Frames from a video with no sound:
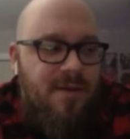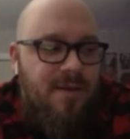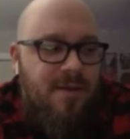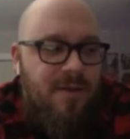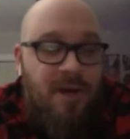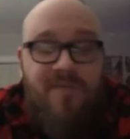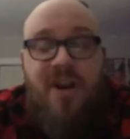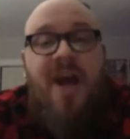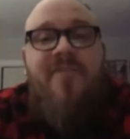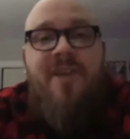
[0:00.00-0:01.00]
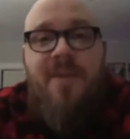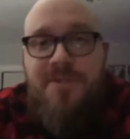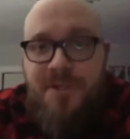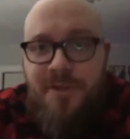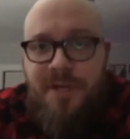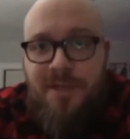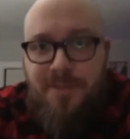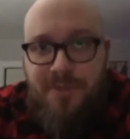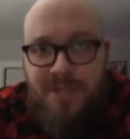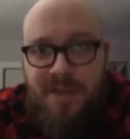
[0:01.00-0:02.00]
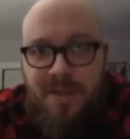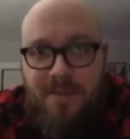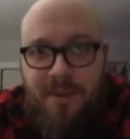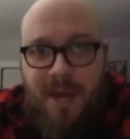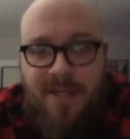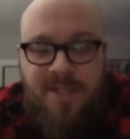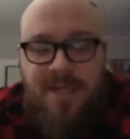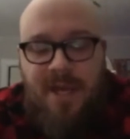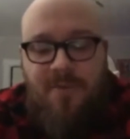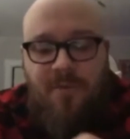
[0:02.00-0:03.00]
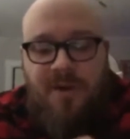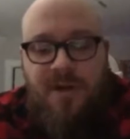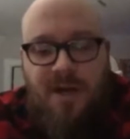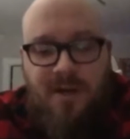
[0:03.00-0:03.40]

or ever have the opportunity to present the box set I'm working on,